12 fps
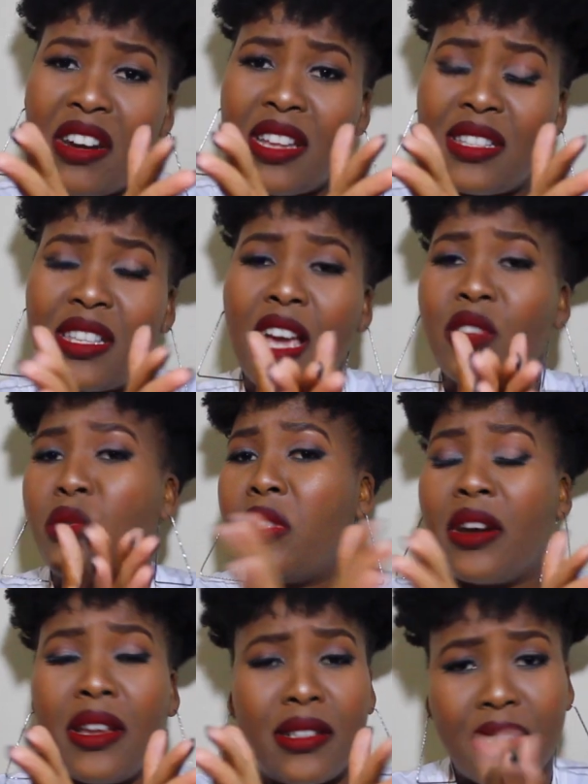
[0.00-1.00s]
size or the
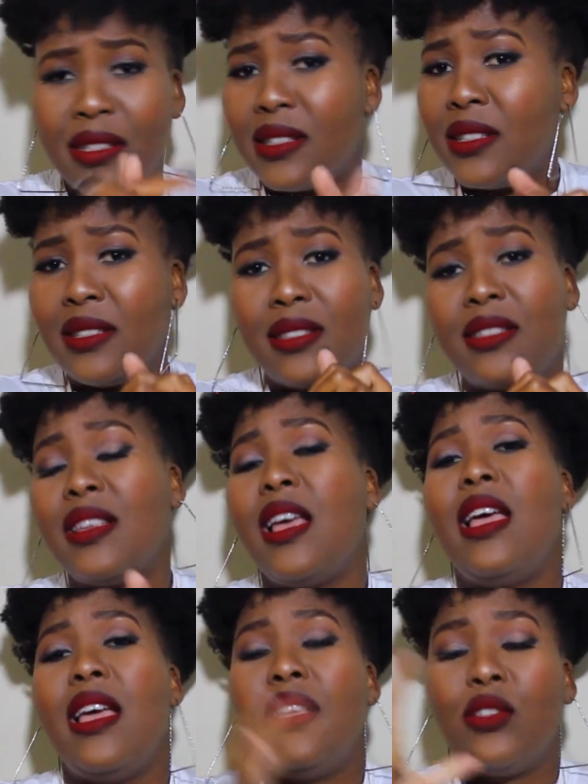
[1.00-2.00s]
right distance,
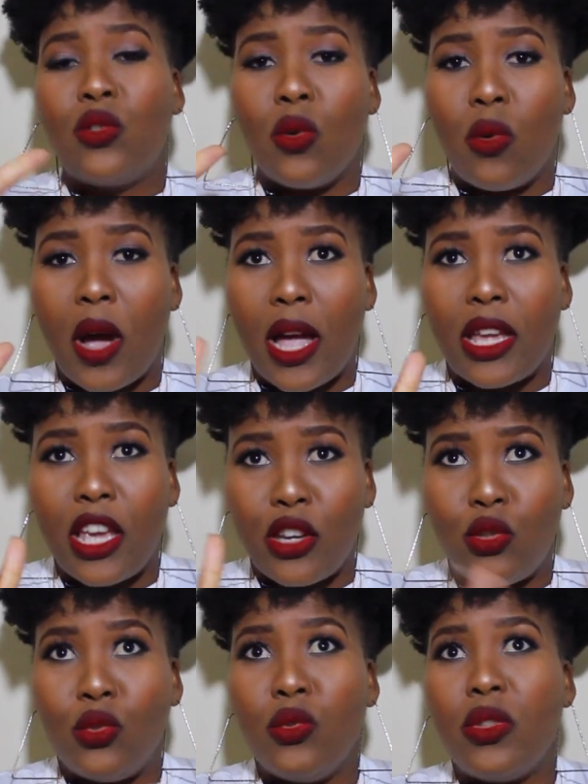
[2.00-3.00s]
so I can
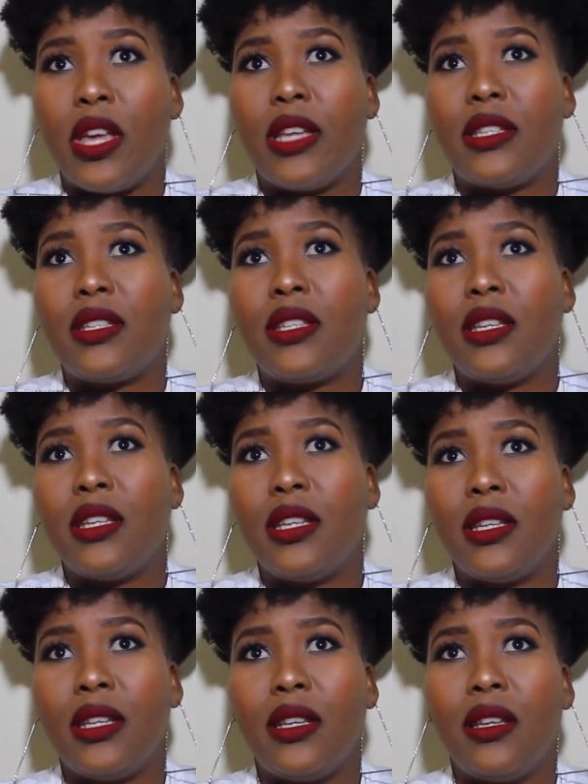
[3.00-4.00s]
do that.
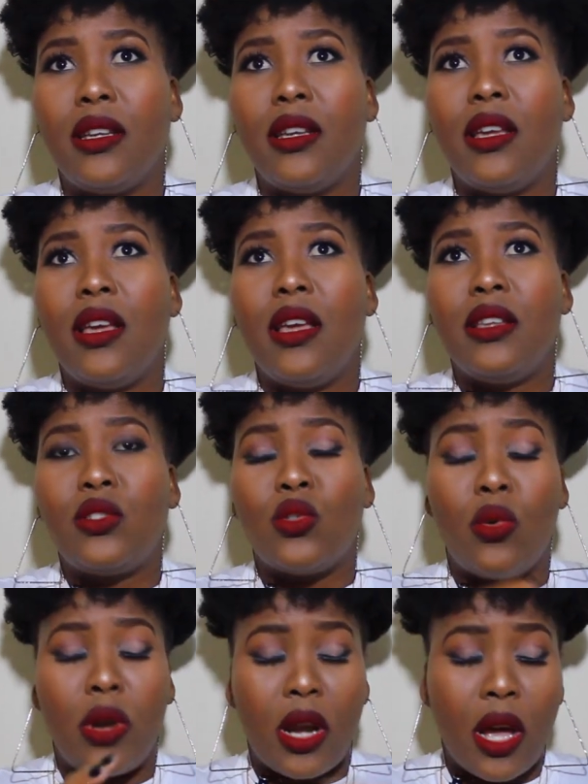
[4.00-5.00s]

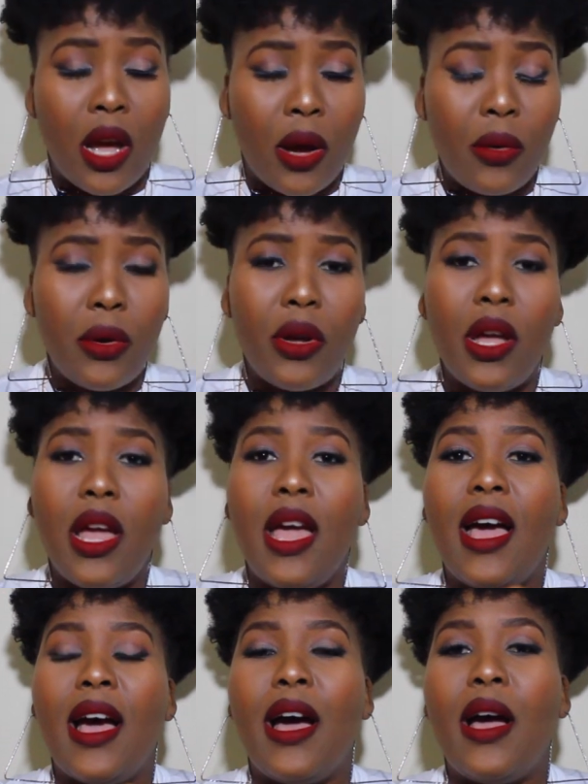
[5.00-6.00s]
So now,
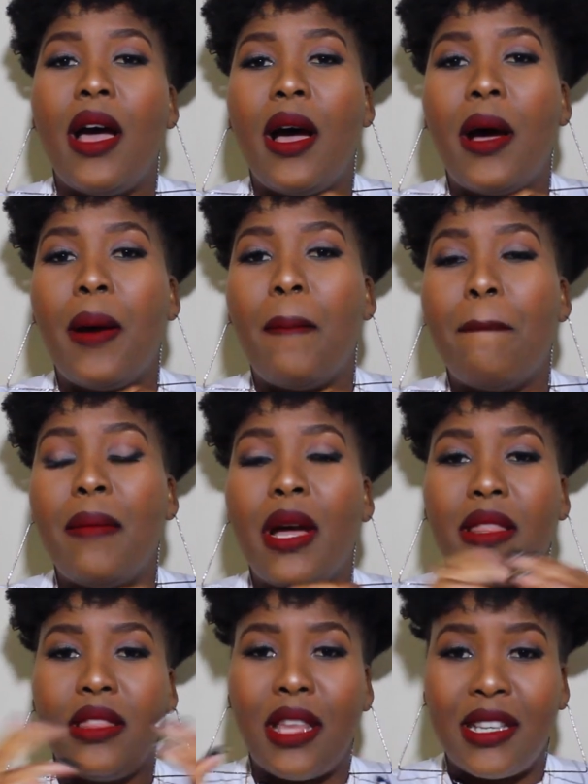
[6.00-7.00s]

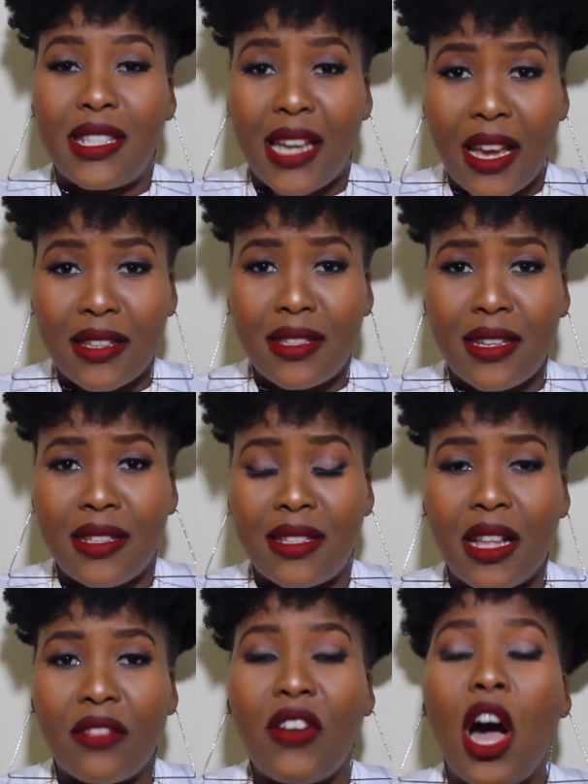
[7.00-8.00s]
the test
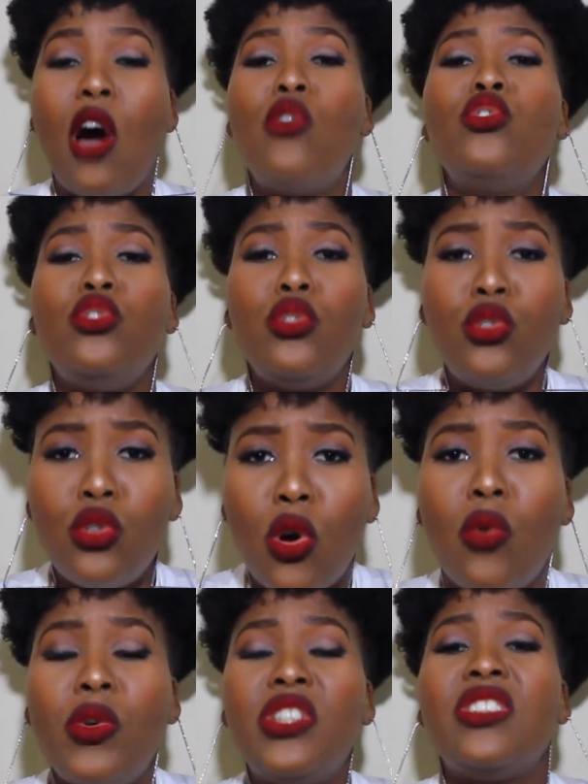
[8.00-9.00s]
itself. How do you know
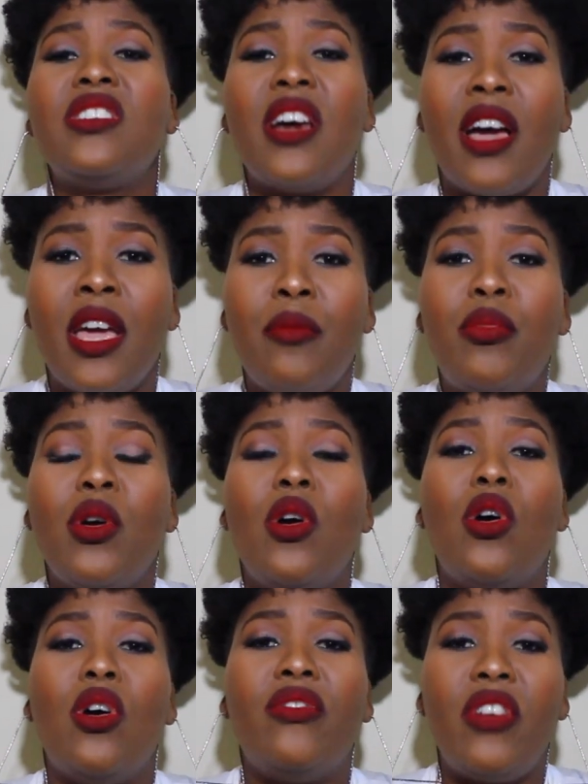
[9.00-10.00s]
which type
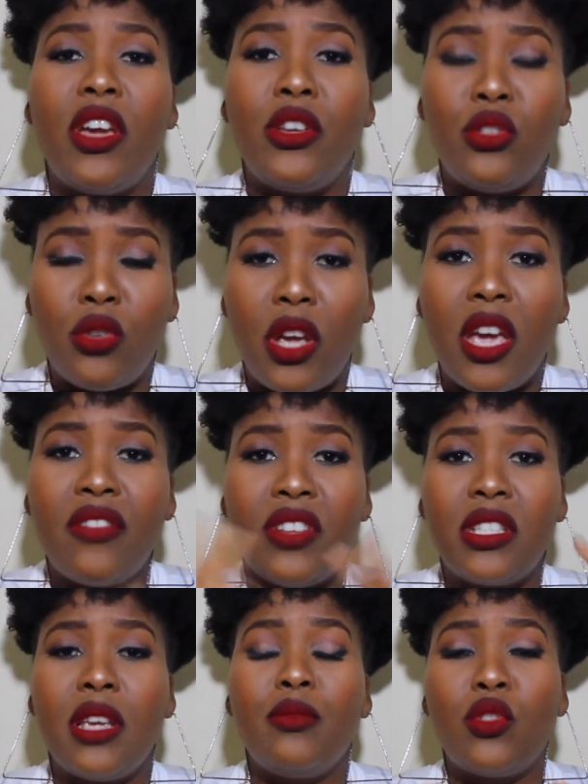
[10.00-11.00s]
of hair do you have in
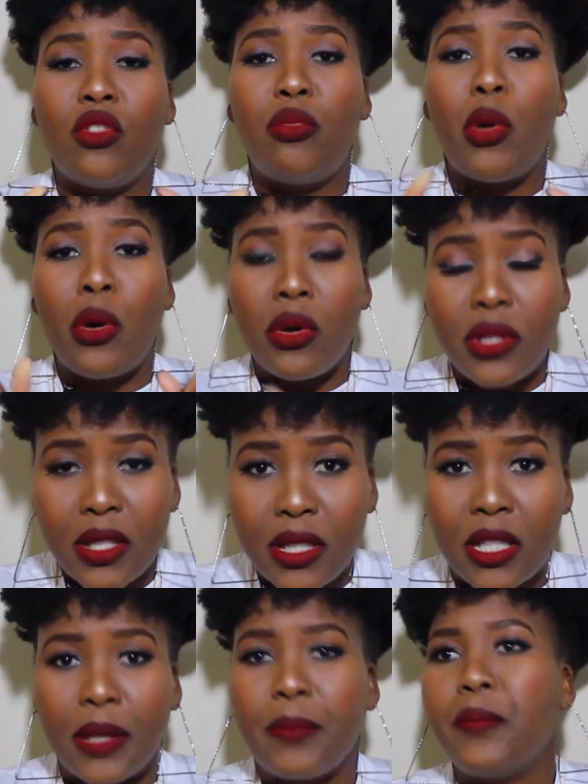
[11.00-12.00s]
terms of porosity?